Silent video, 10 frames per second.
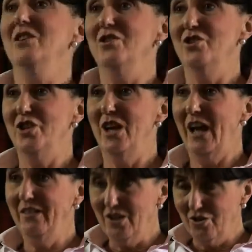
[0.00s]
She'd
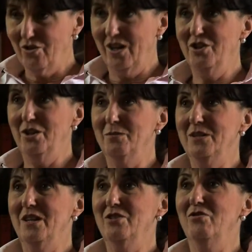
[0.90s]
had this tragic
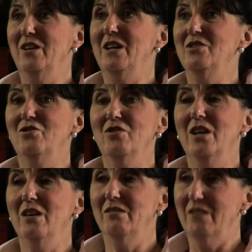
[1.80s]
obstetric
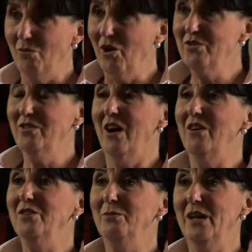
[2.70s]
history. There wasn't
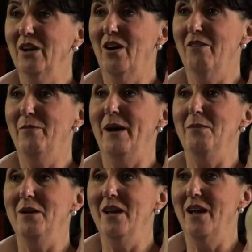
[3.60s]
going to be a live
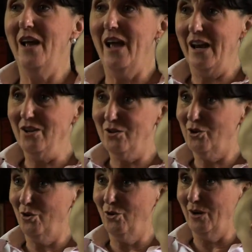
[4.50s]
baby. End of
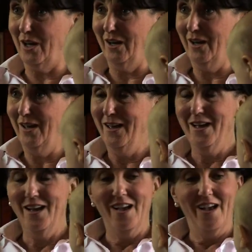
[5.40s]
story.
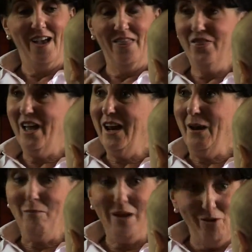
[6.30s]
And then a
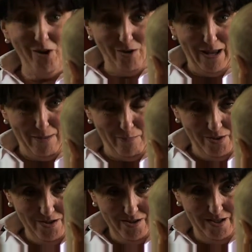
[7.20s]
miracle
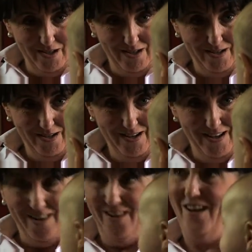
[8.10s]
happens
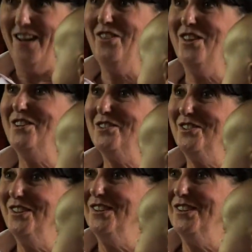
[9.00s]
like this.